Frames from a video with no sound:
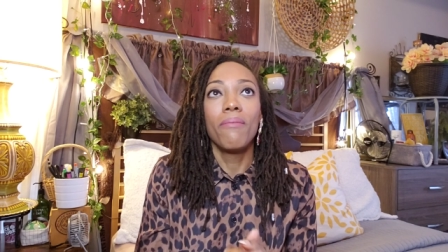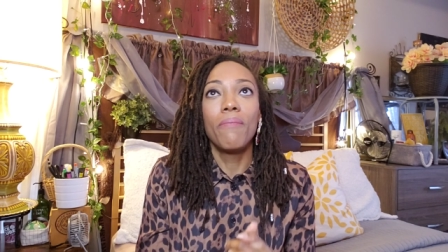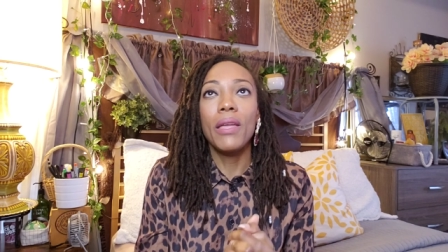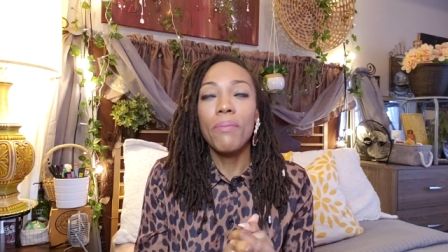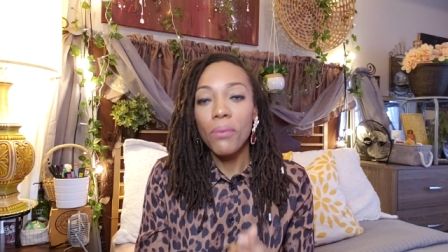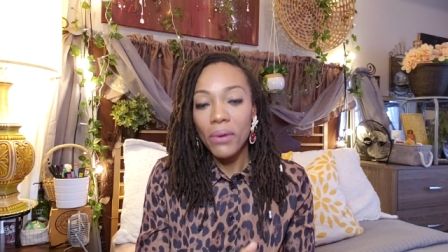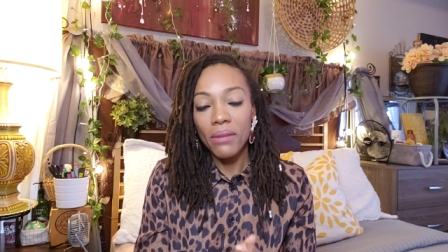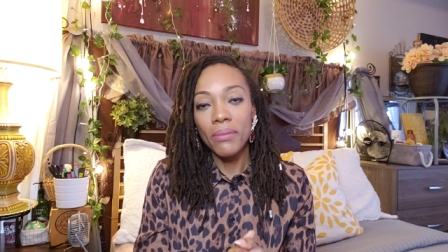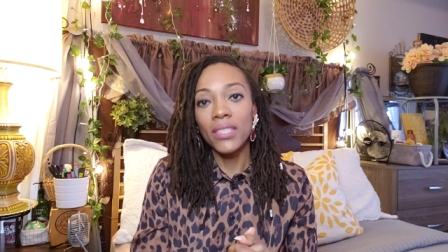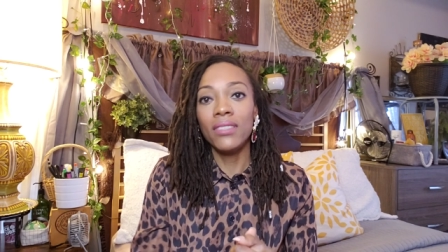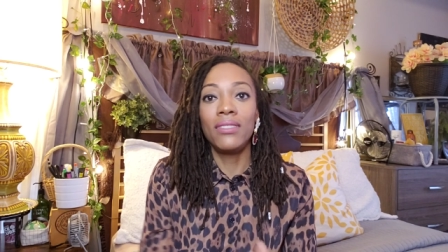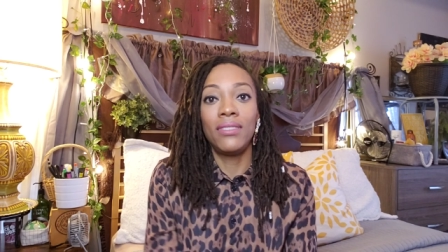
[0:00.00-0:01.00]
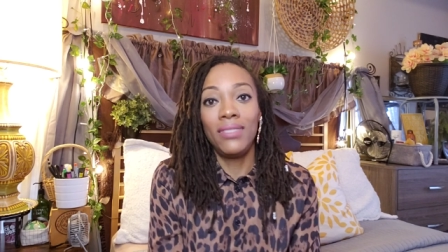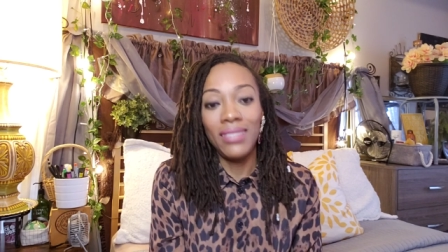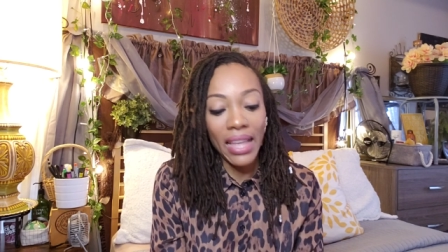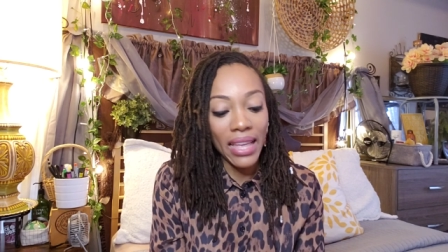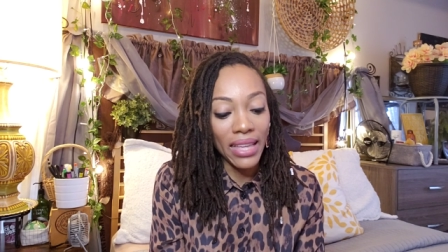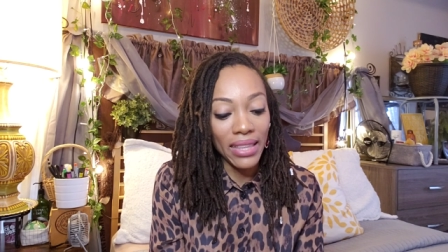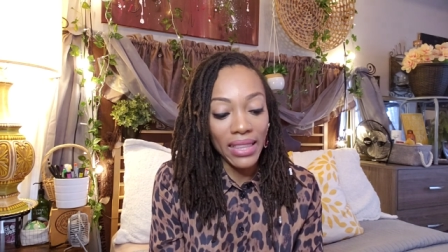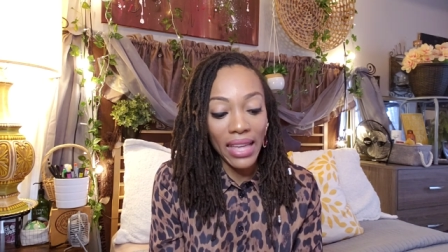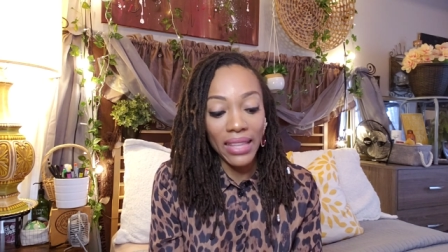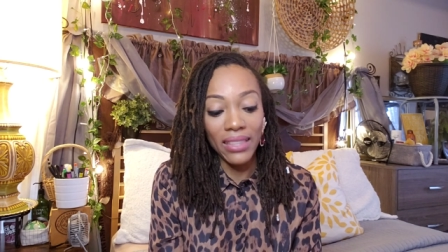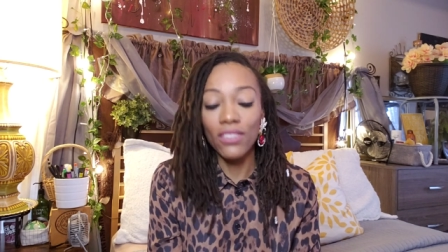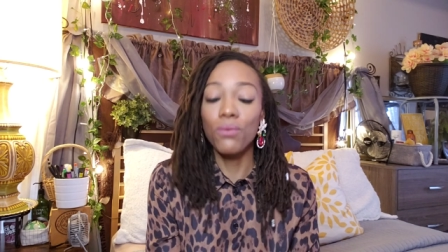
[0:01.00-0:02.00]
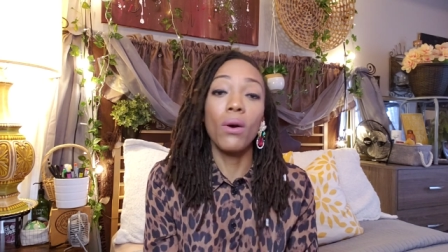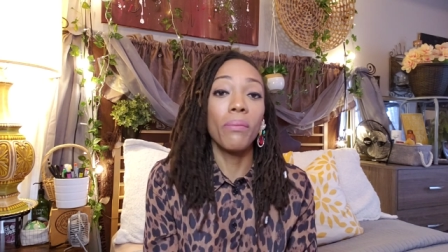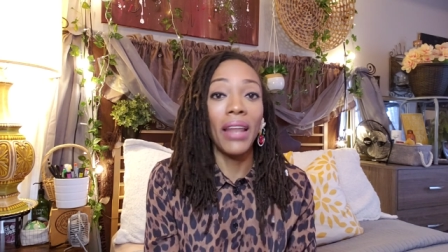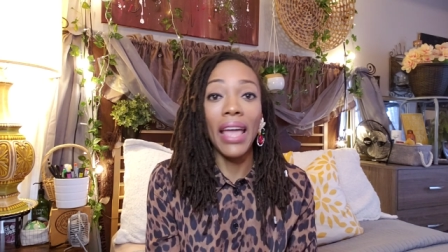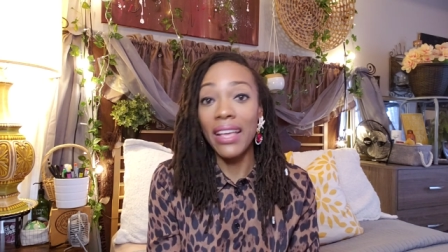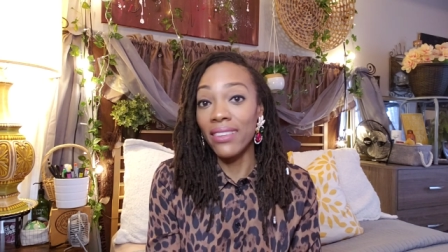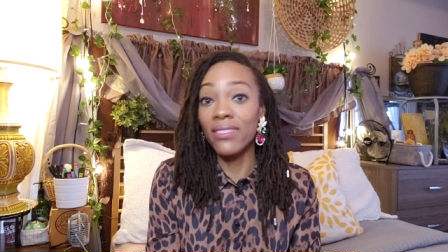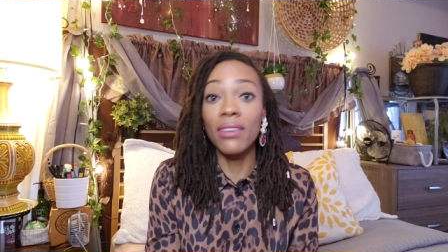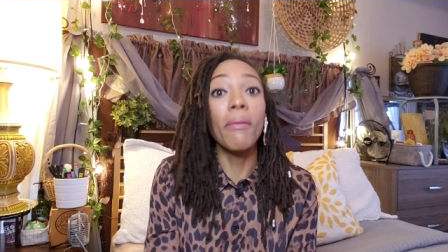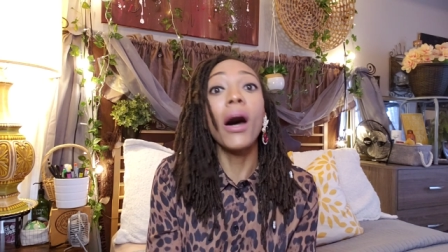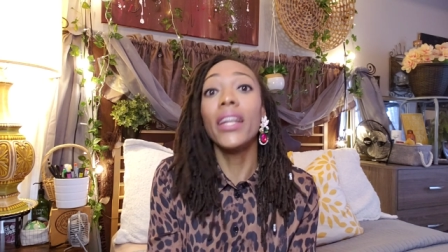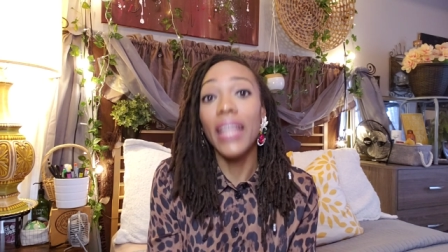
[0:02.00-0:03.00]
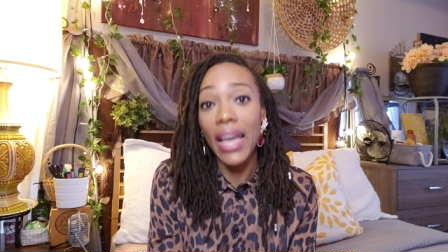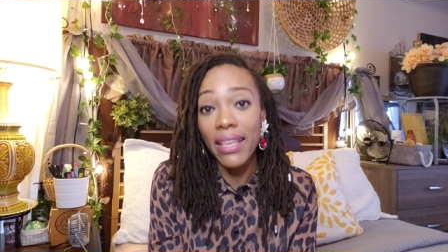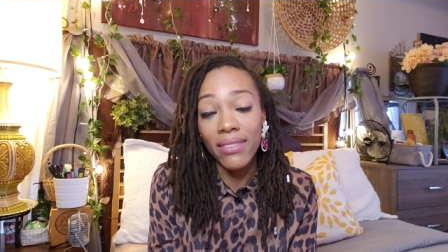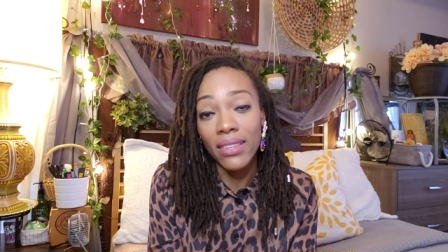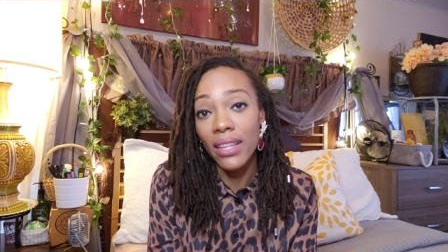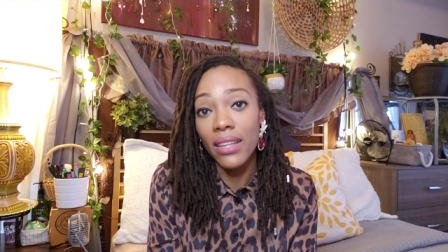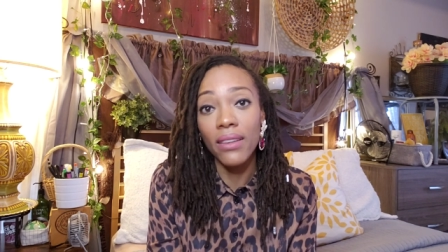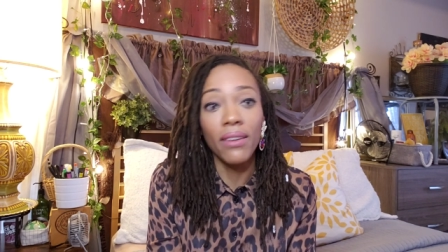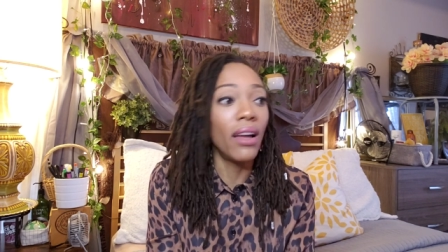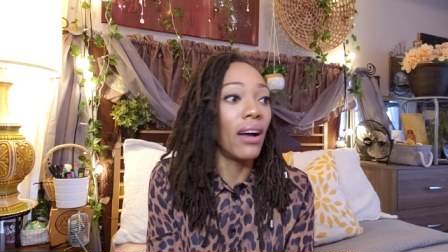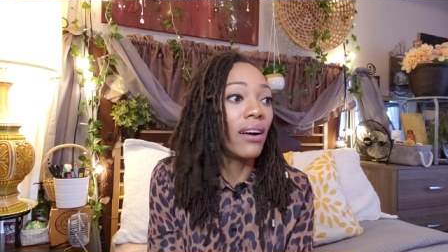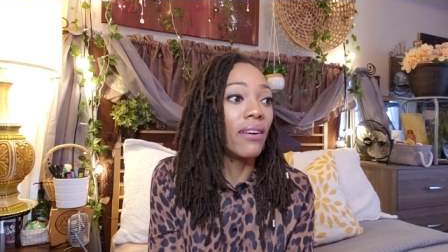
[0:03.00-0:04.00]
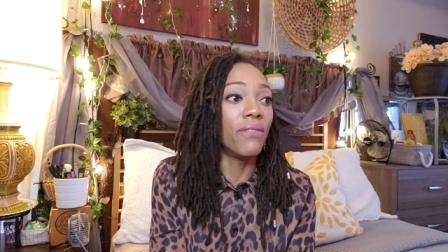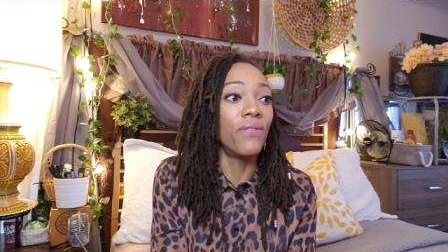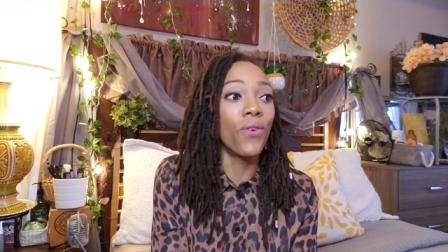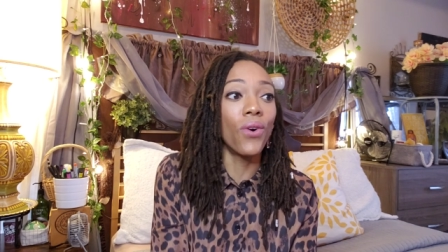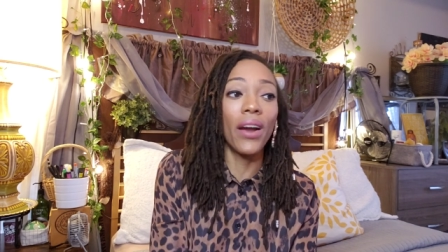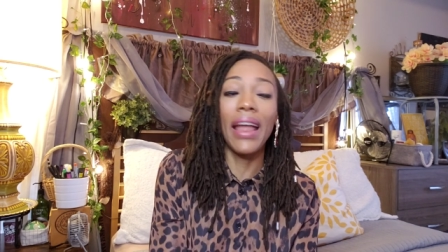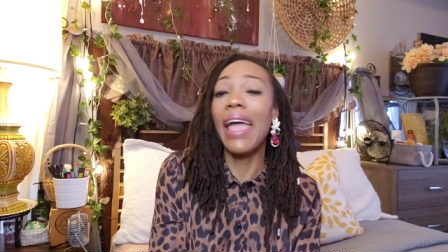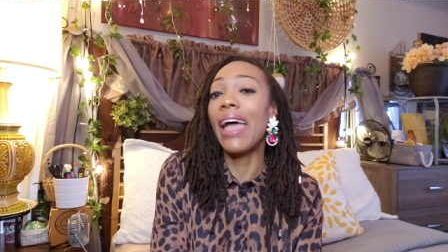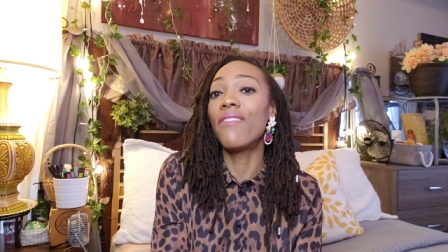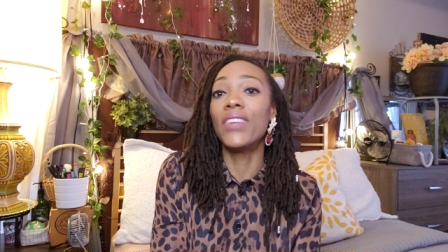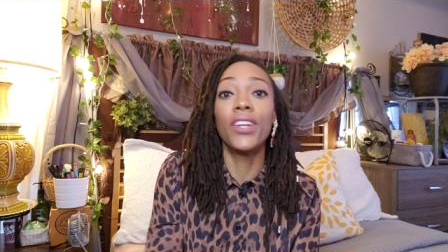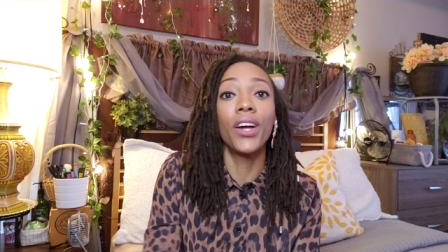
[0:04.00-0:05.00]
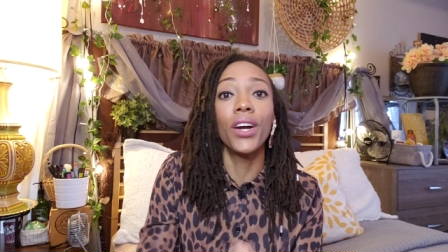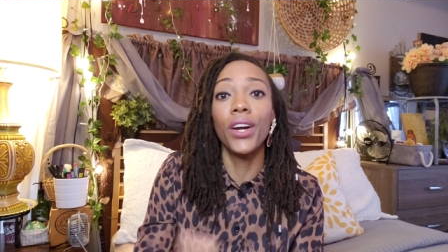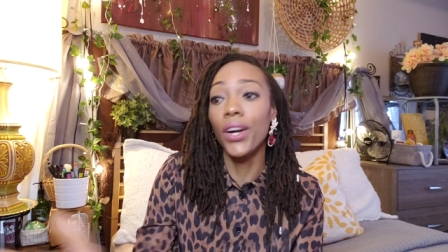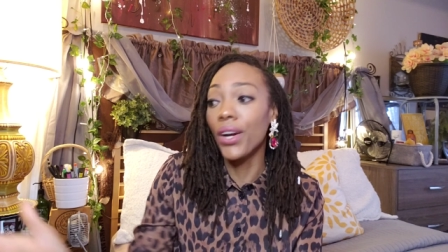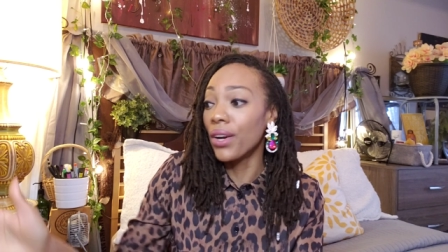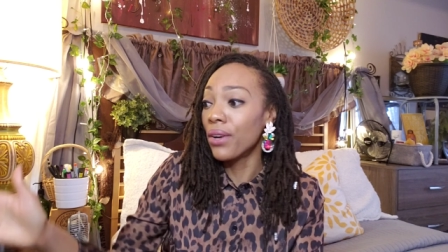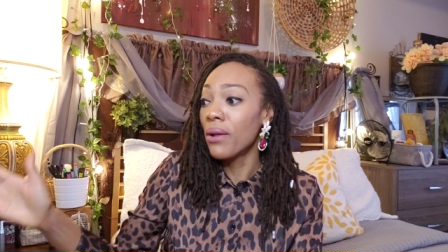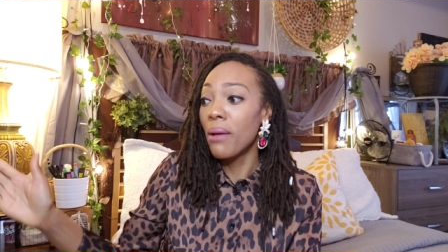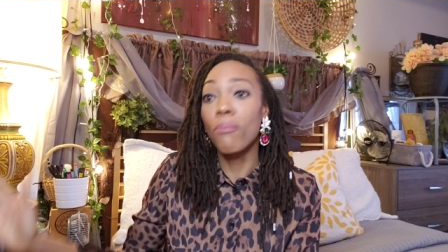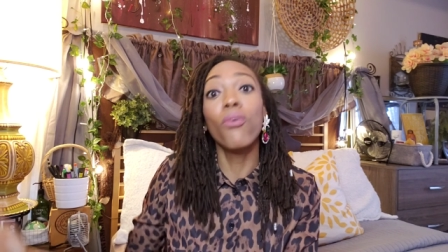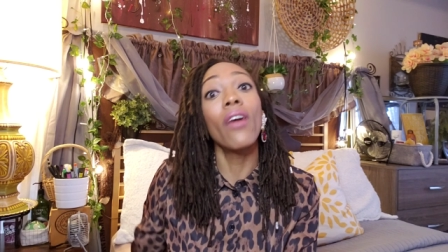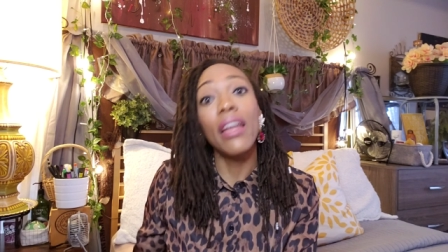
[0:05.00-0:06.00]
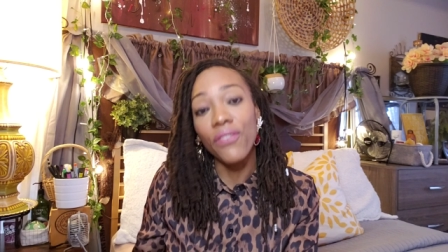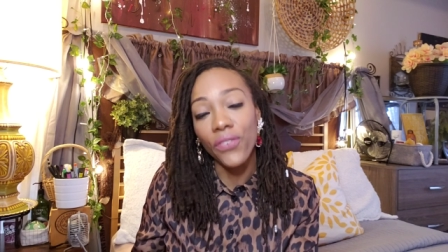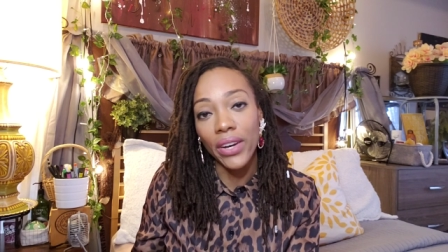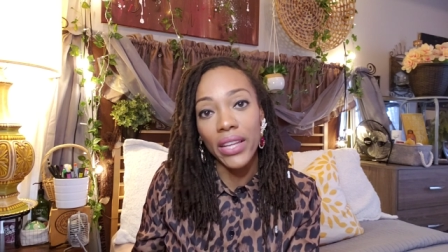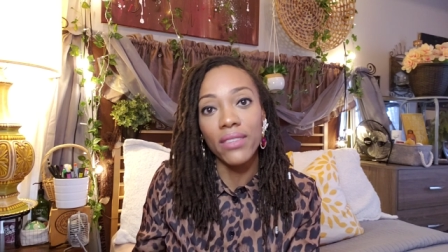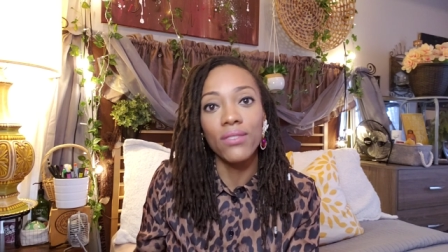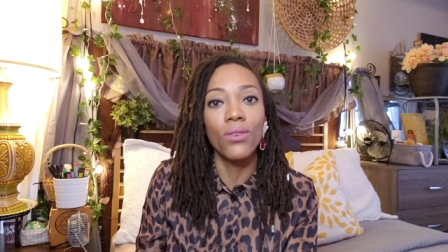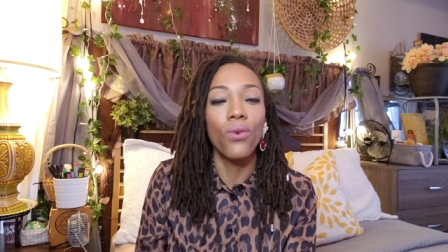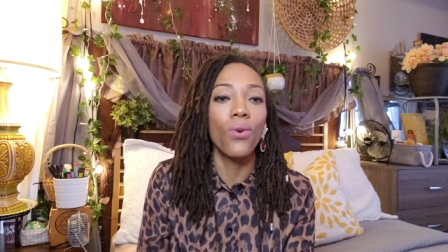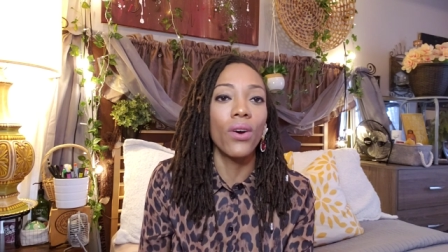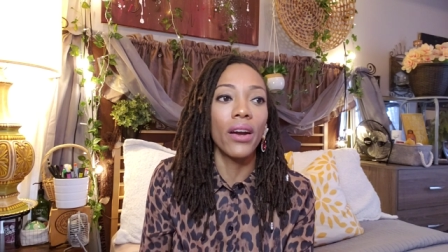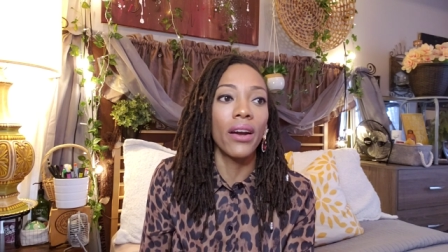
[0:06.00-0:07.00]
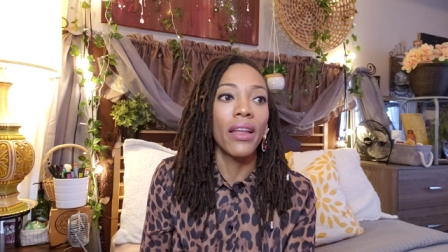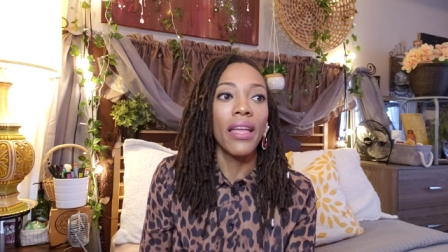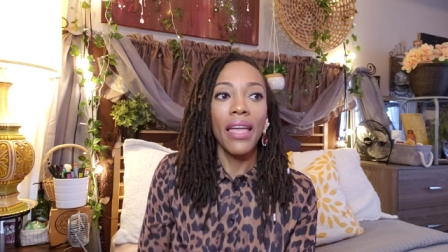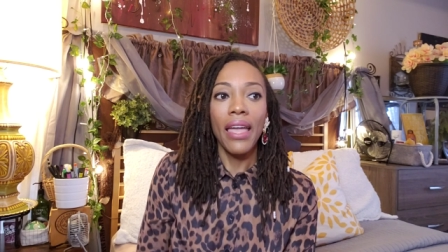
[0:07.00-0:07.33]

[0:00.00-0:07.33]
people pretty much saying that this woman has some audacity uh, for having her preference or